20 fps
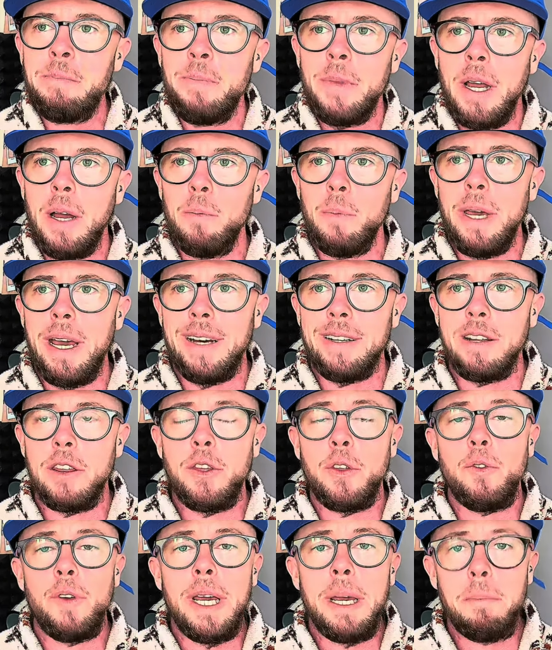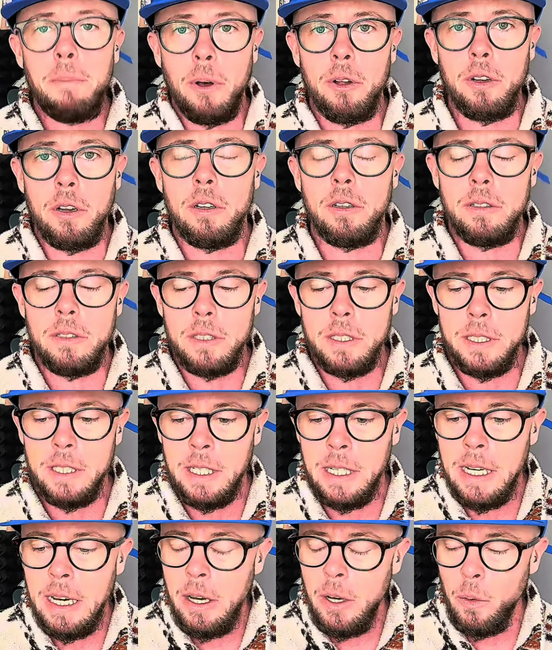and we had 3 models,
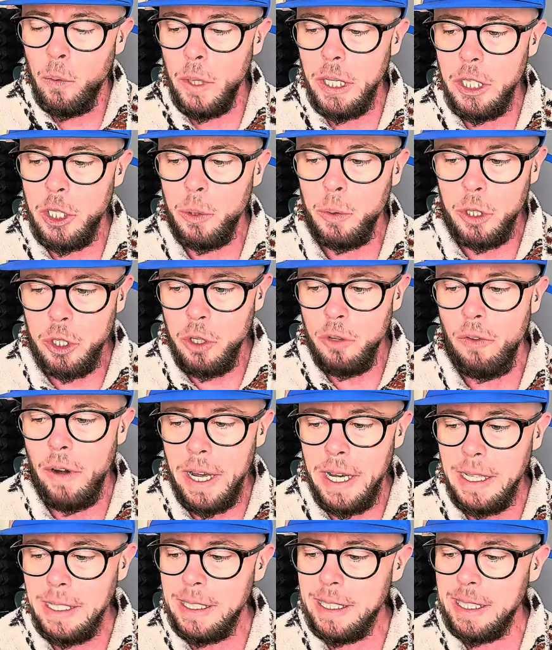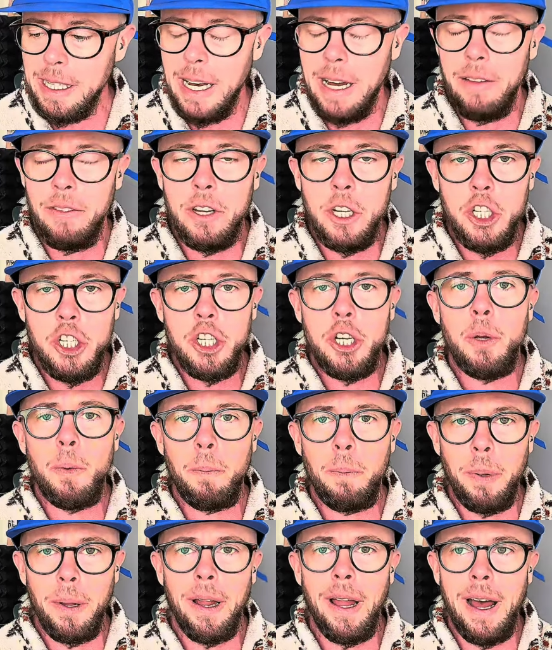which was great. And the shoot
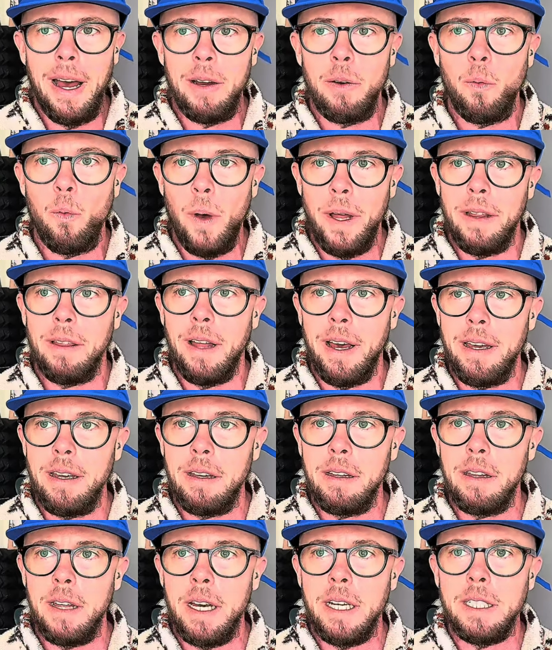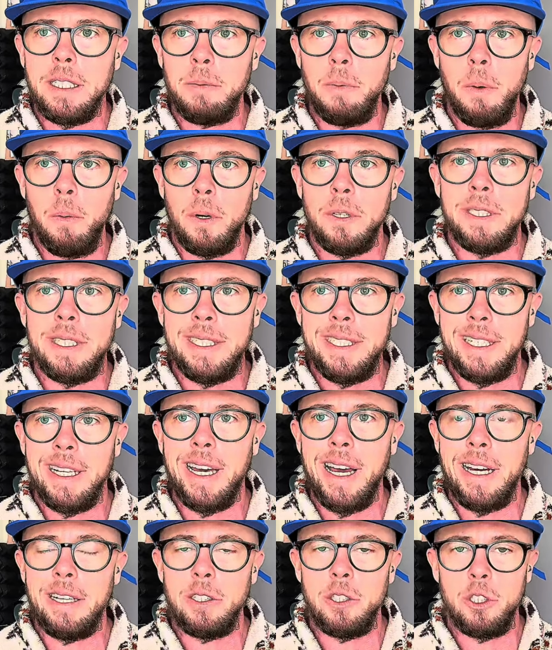plan went like this. We wanted to
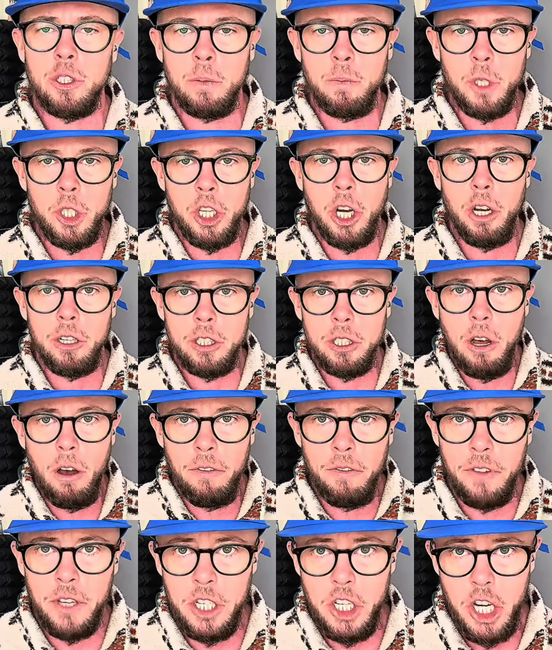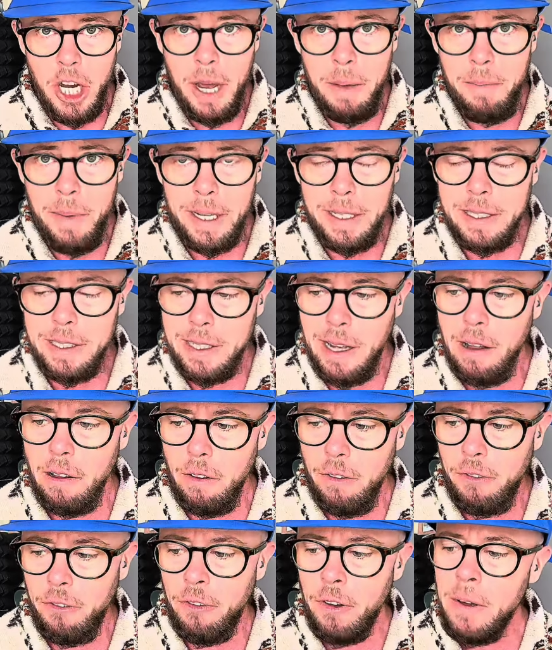get some shots of the gym
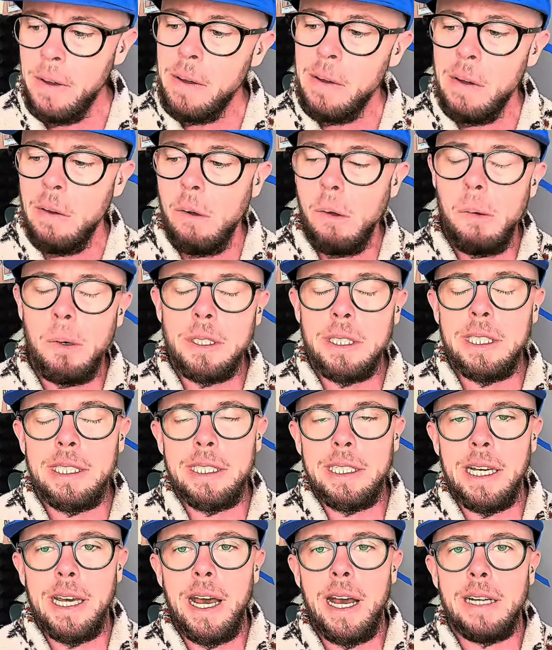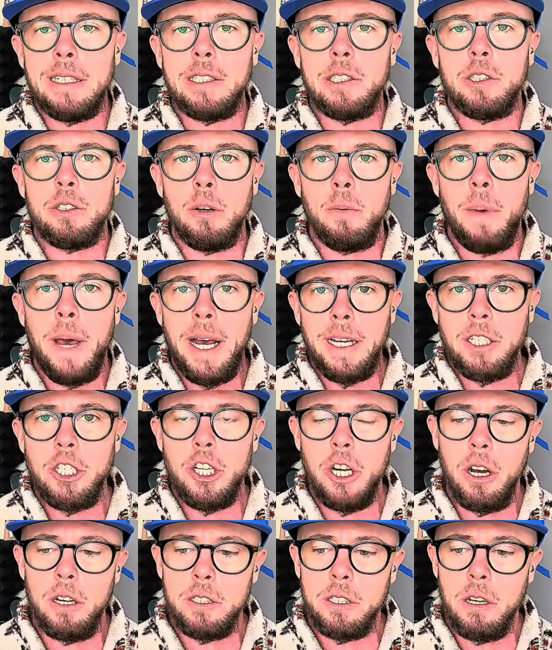itself. We wanted to get some
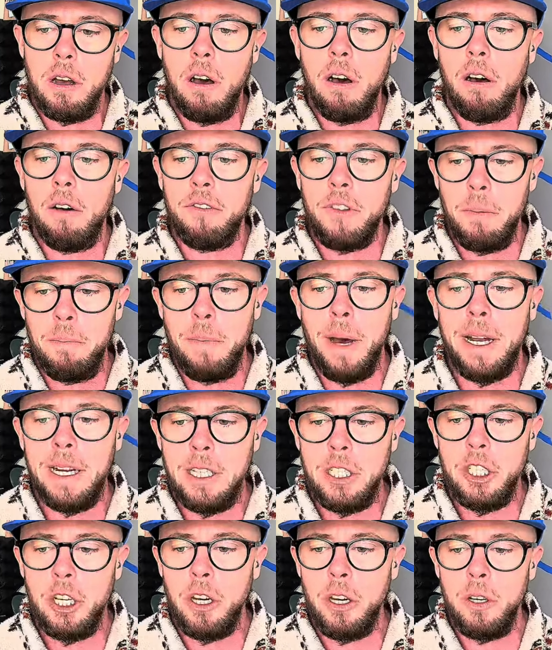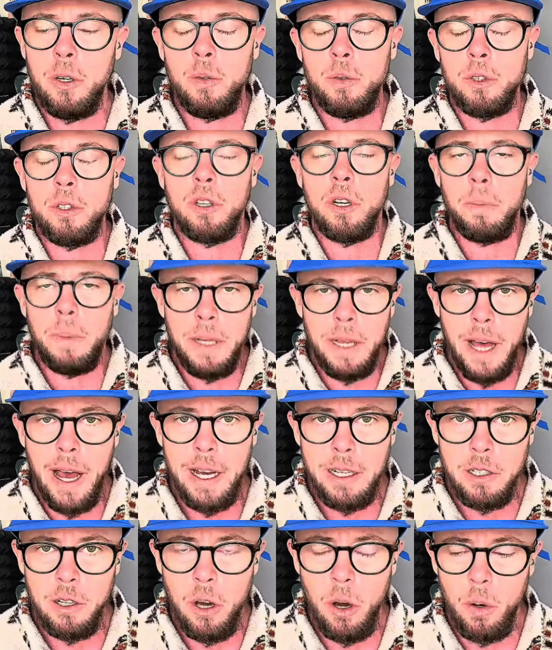headshots of the manager, who's going to be the
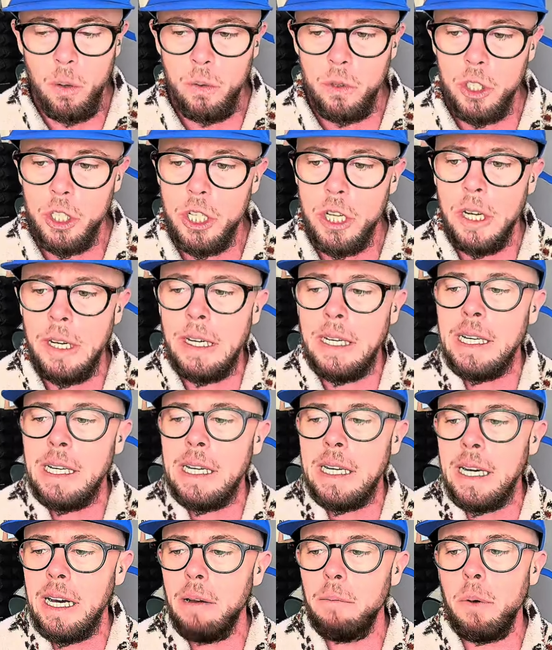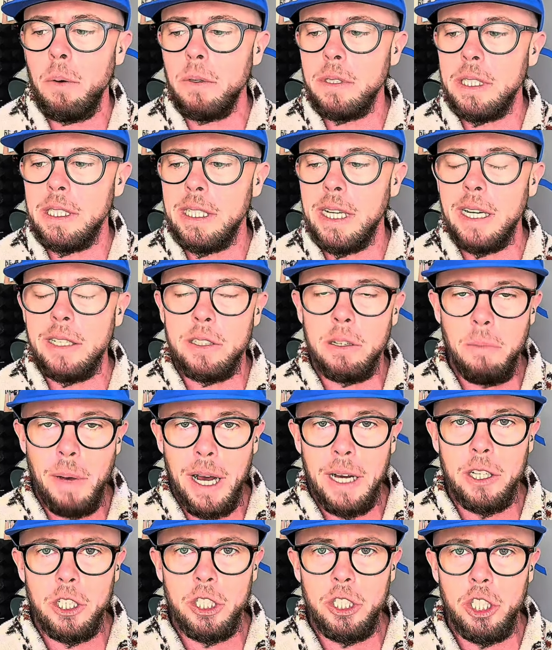head coach. And we wanted to get some
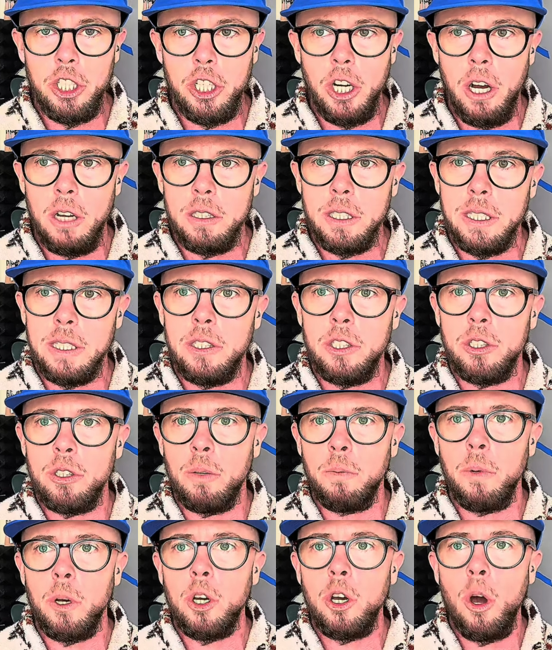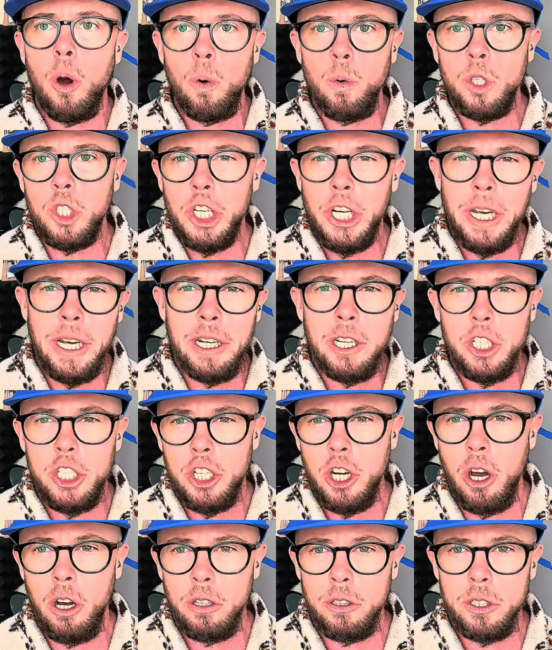action shots and some coaching
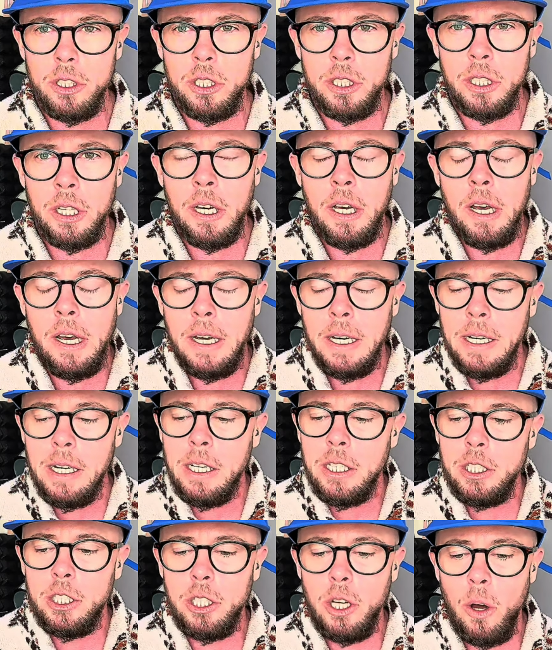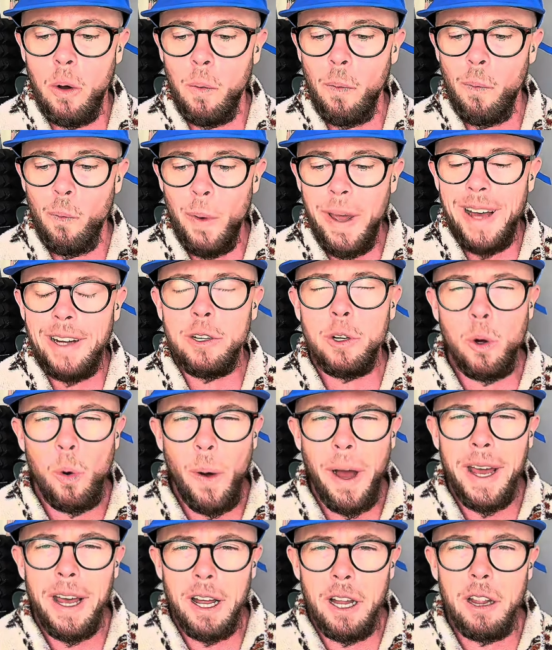shots. So we had
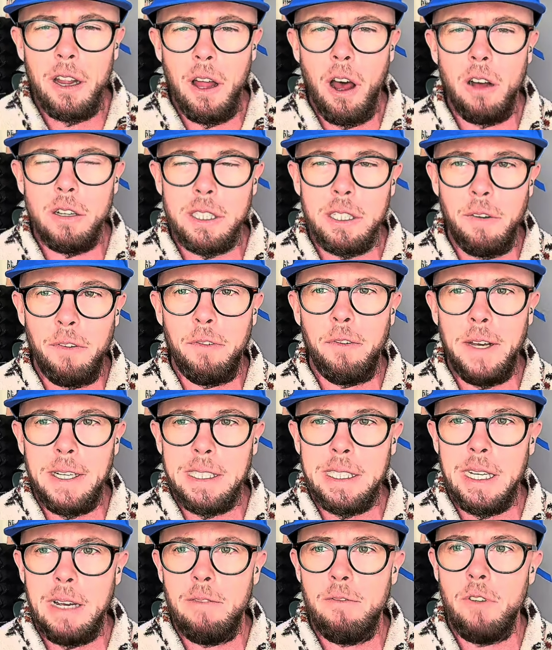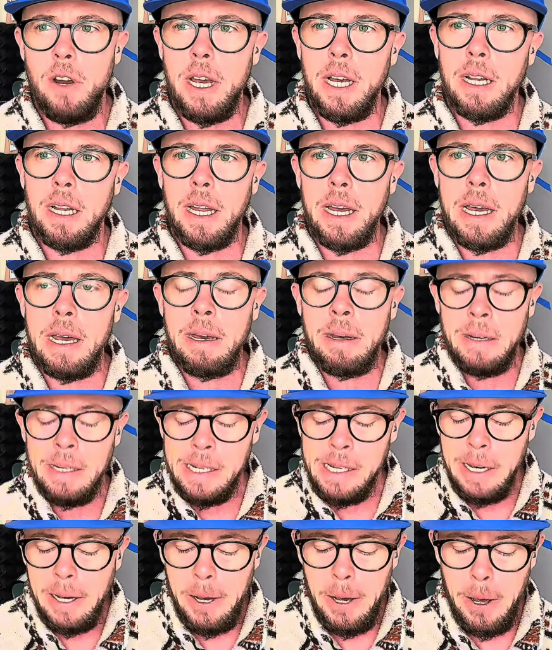quite a lot to fit in, really.
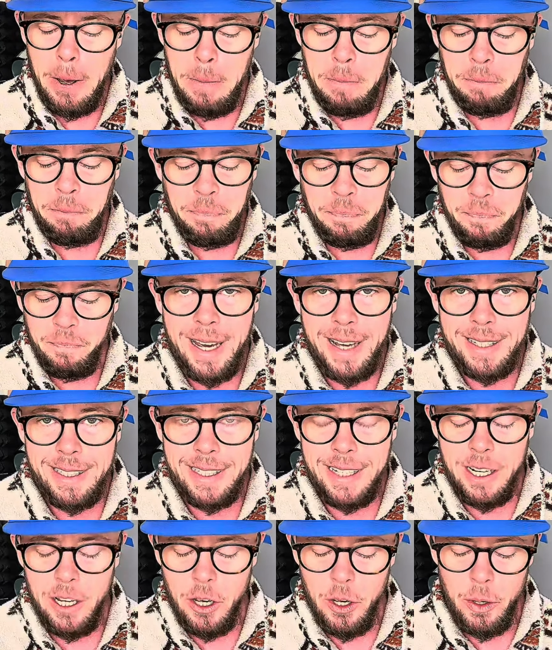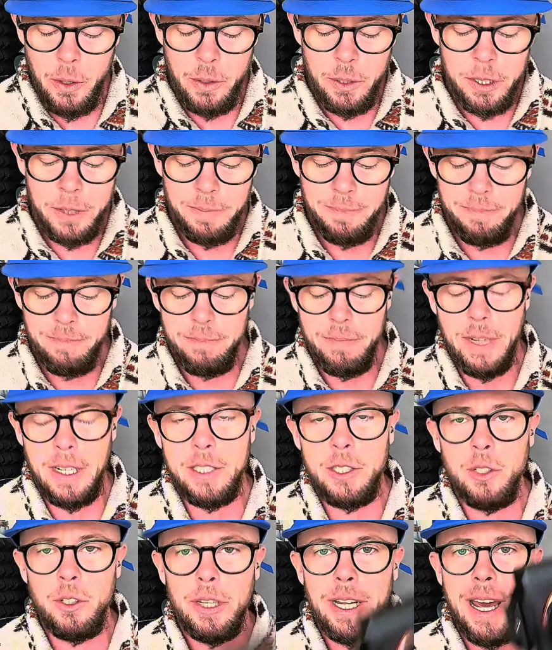Here did I use? I
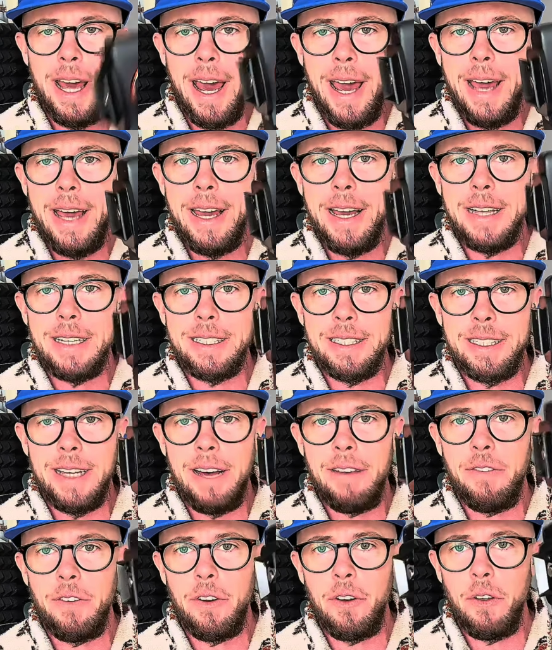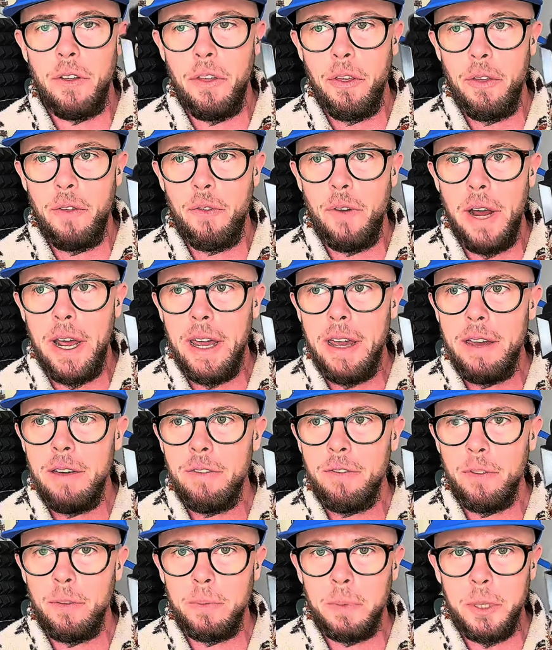took the A7 III
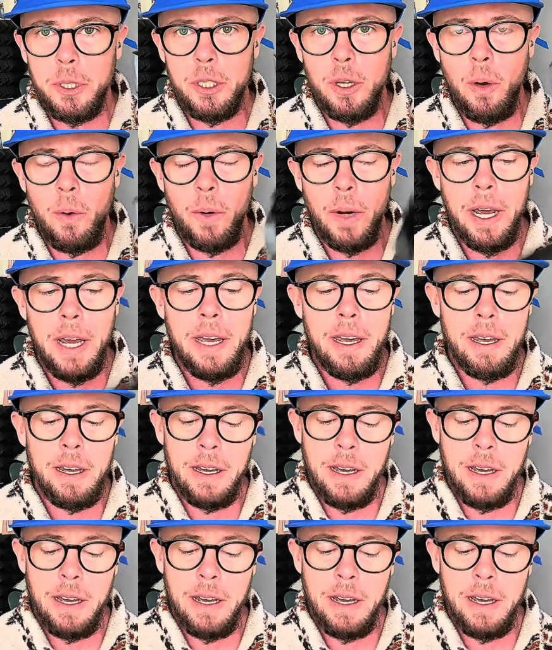from Sony.